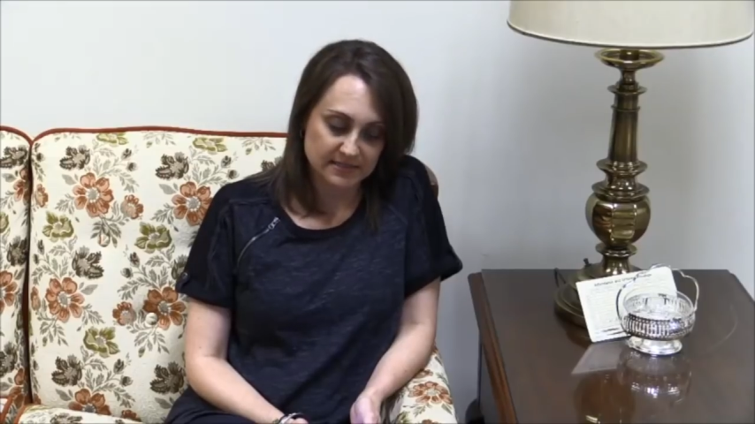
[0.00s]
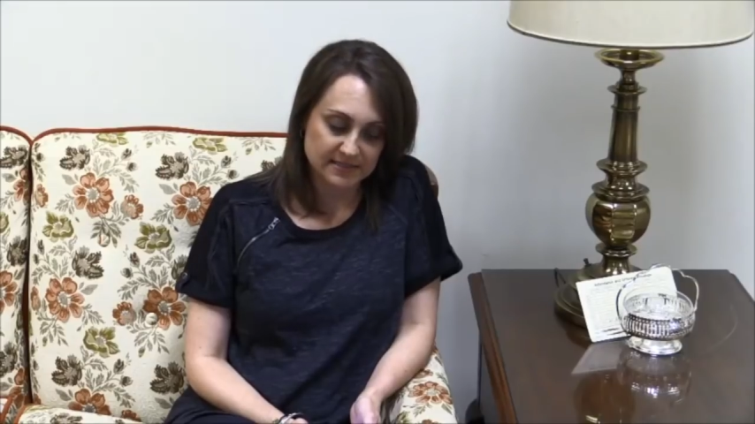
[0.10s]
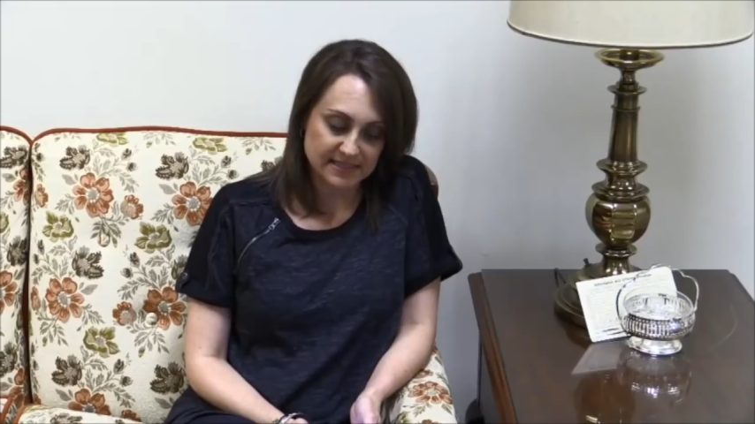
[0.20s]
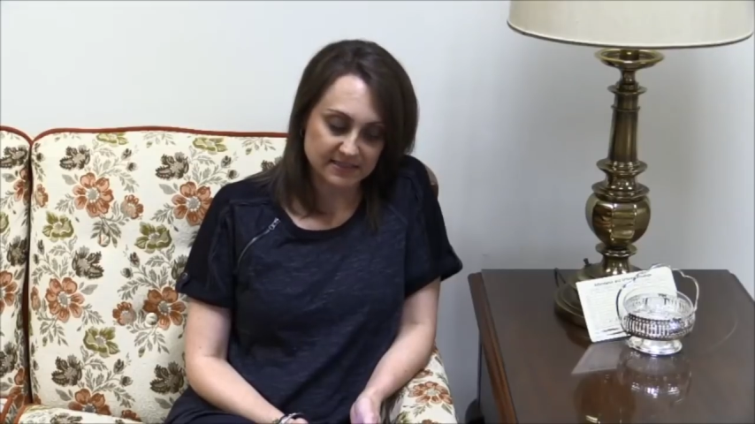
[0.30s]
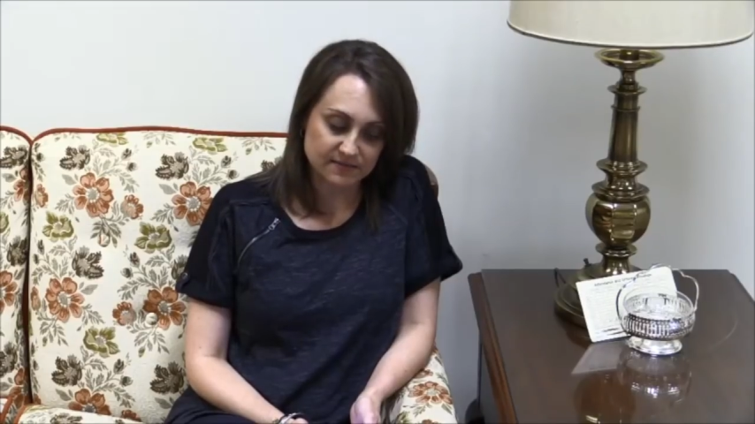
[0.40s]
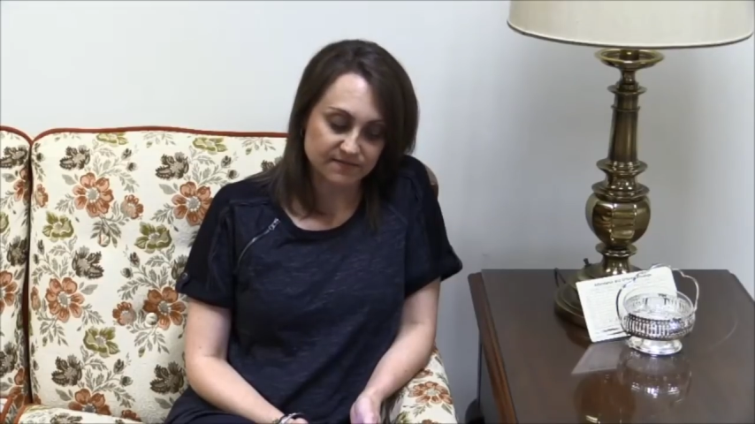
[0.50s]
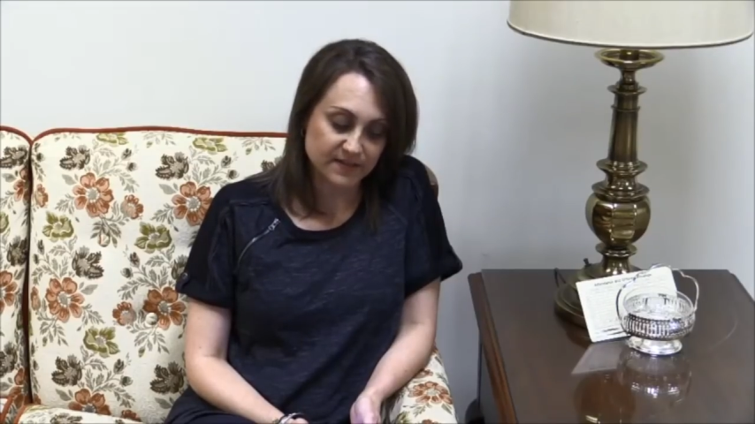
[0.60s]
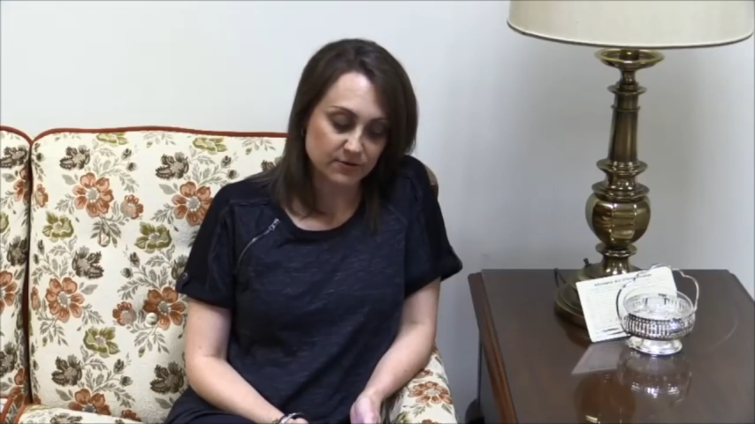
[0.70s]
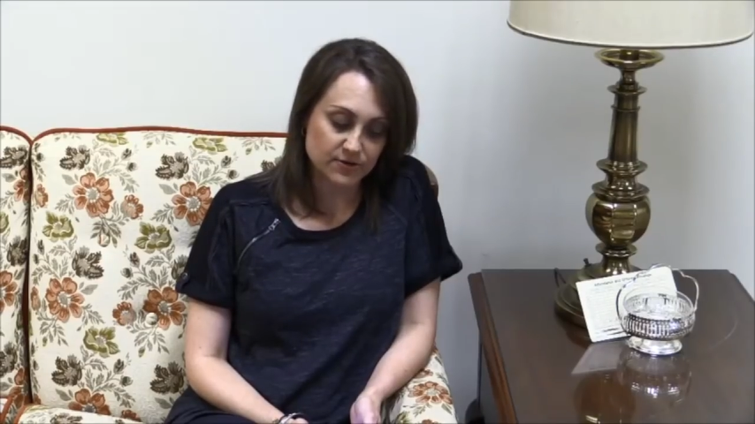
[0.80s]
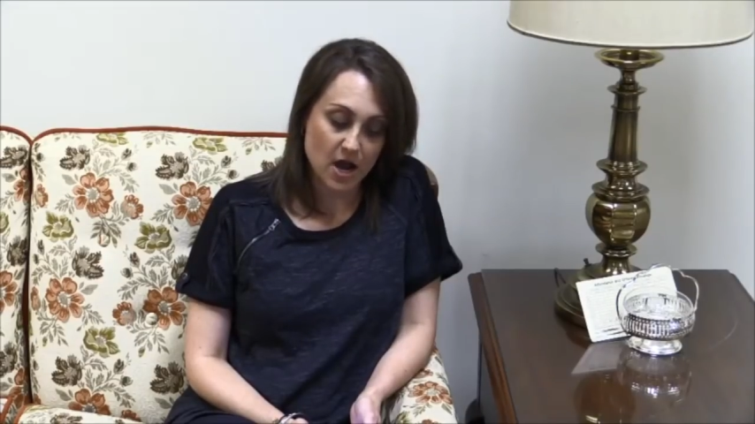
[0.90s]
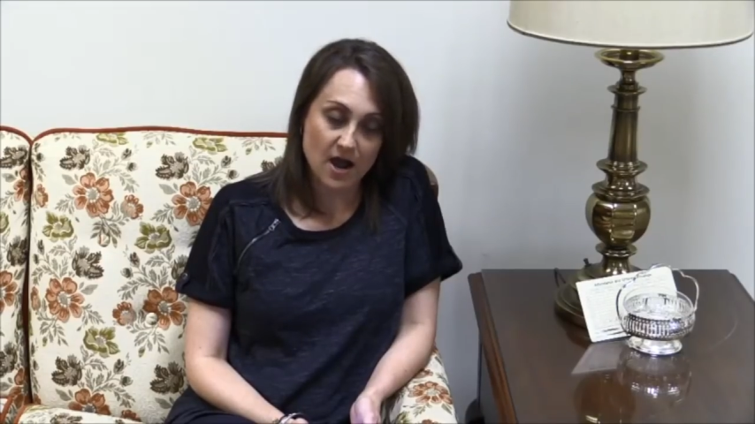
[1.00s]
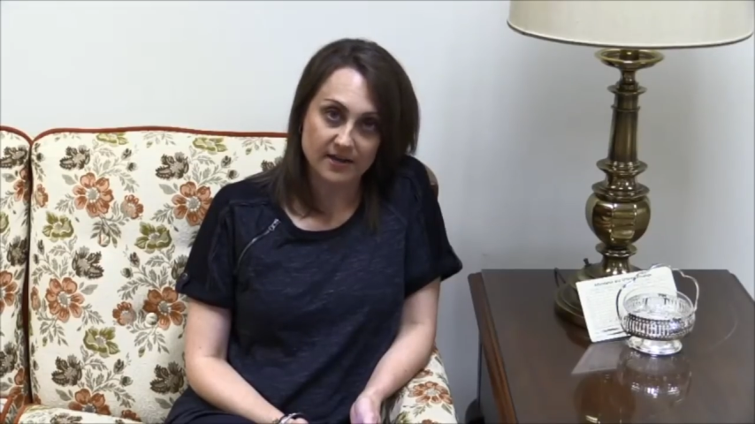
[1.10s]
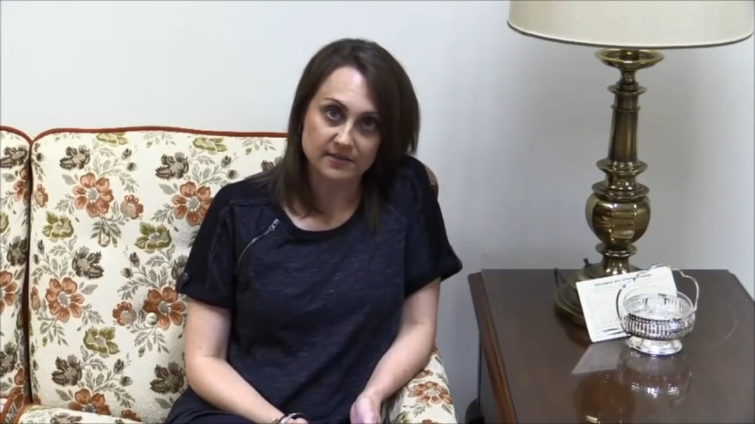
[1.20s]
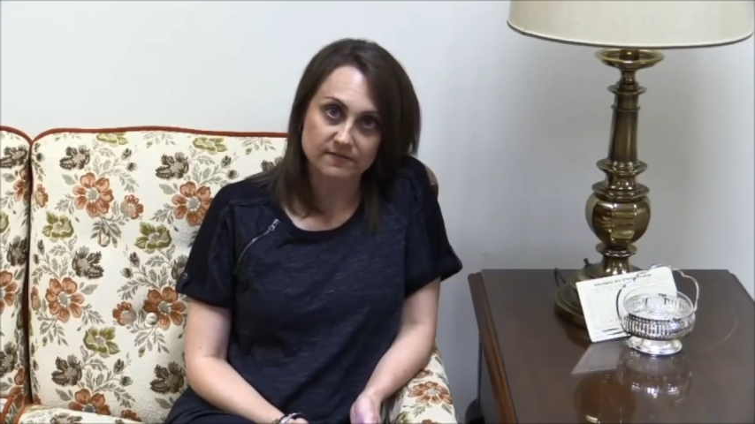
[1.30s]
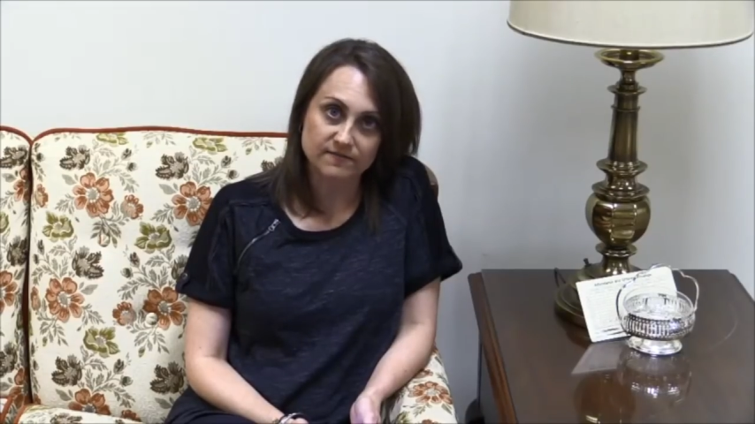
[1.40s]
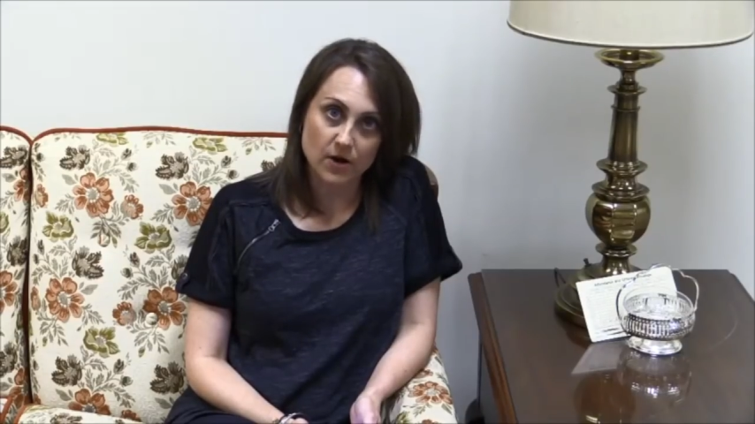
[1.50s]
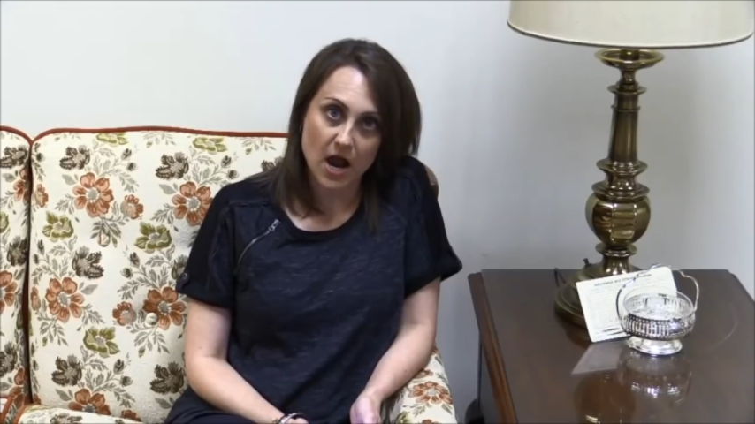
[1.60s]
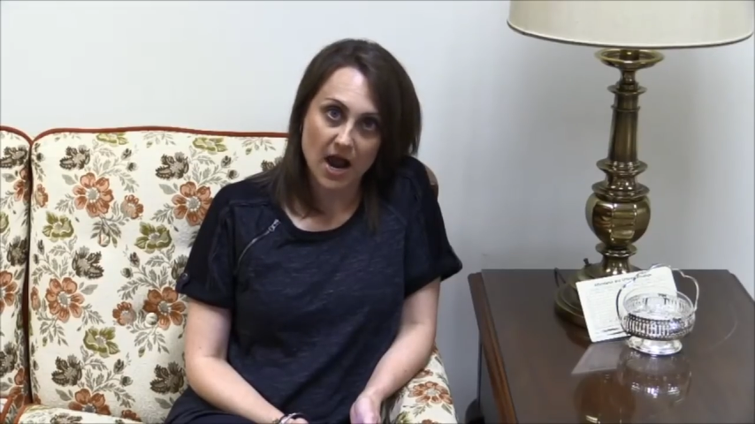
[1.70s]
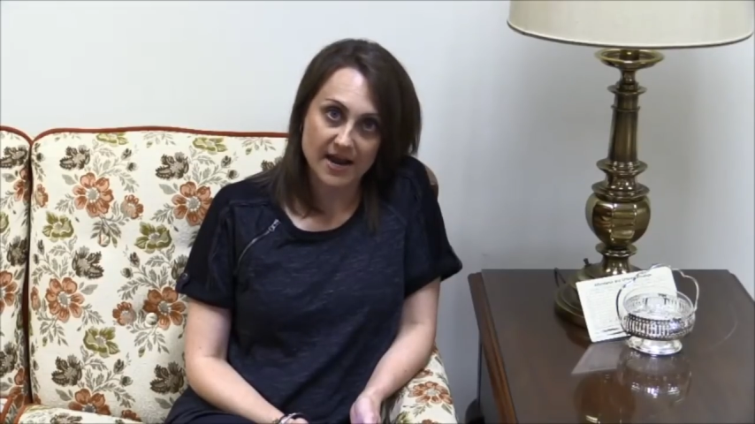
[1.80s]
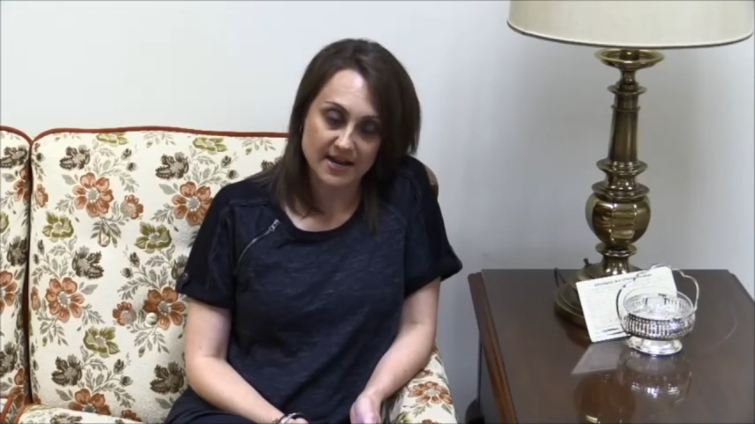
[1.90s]
says, "Fear not,
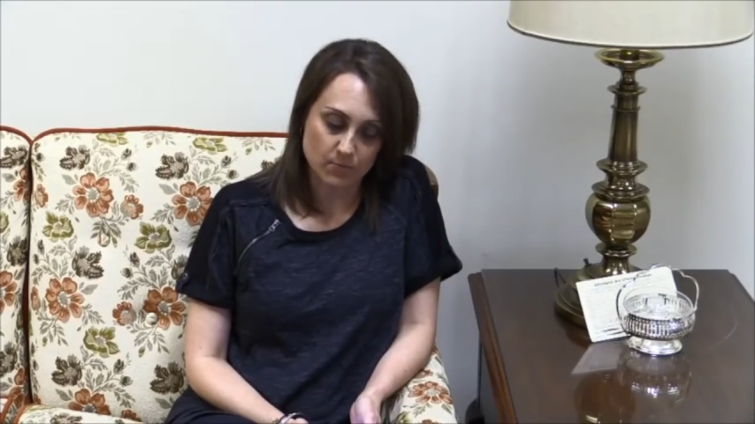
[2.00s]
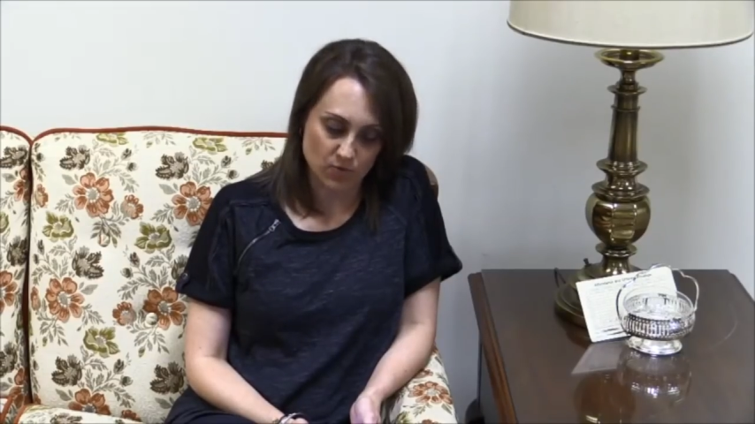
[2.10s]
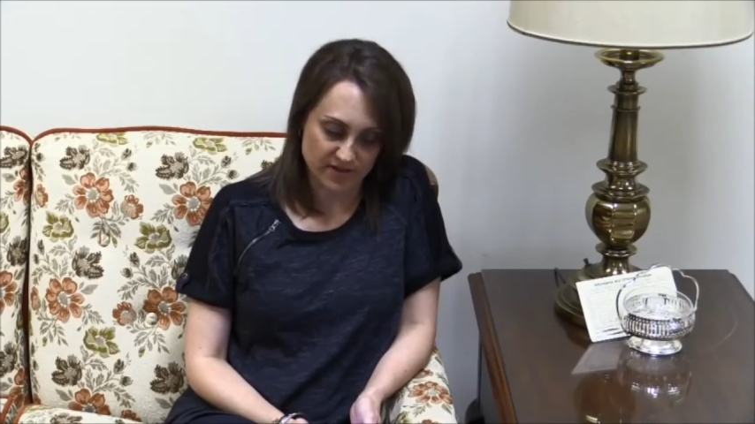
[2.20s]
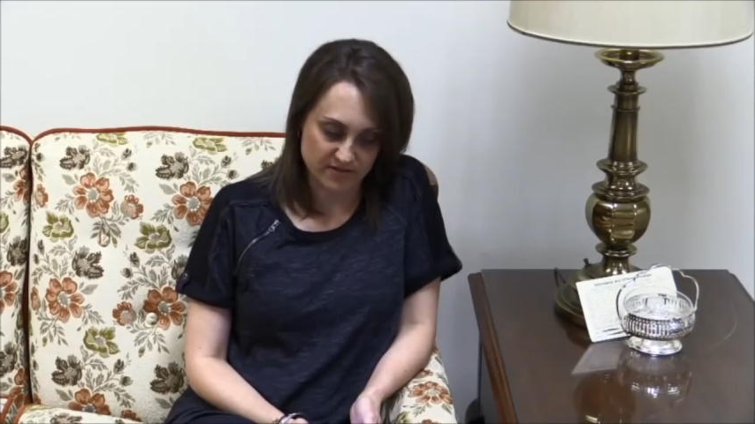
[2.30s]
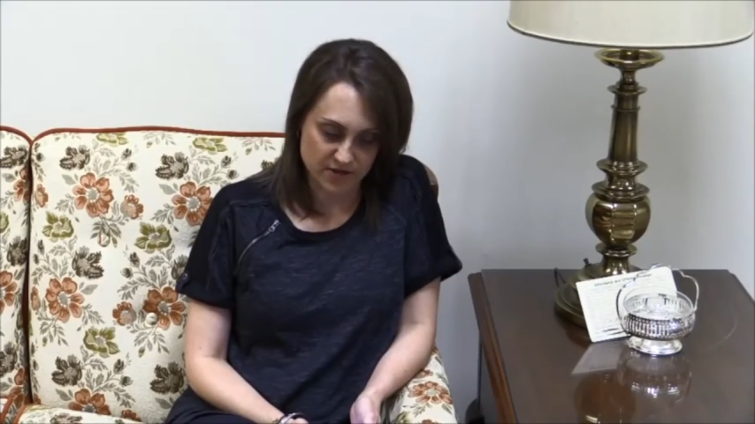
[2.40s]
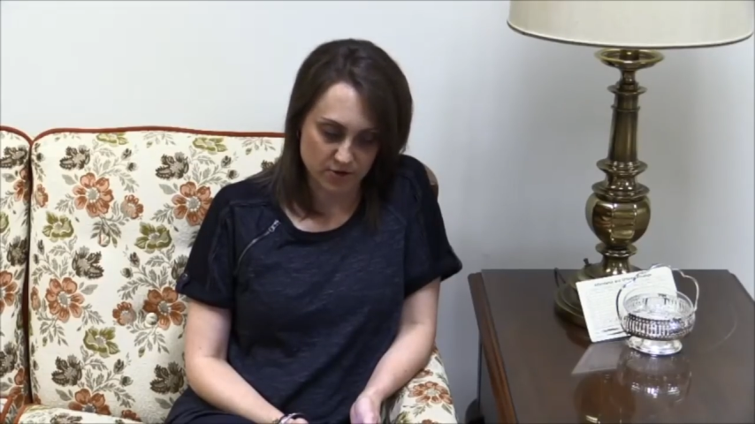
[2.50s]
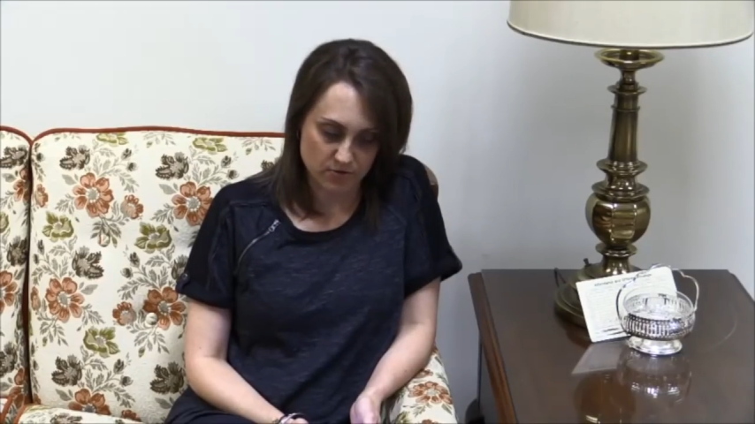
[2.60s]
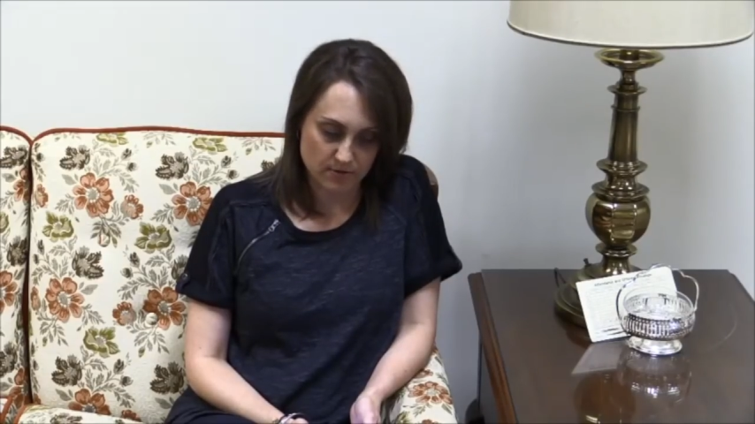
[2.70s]
for I am with you.